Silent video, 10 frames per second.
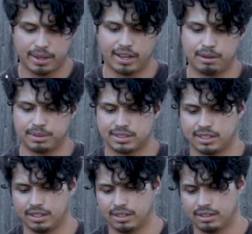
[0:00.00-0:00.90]
bad, but
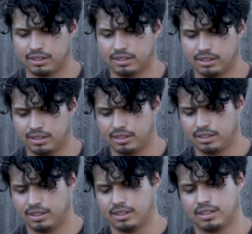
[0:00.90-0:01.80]
still,
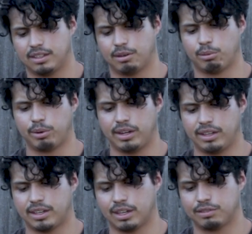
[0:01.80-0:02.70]
they
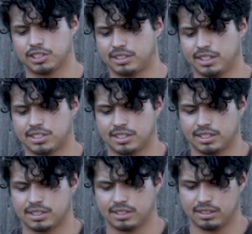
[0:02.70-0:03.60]
really could have just ditched
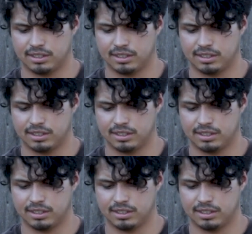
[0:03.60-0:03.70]
this.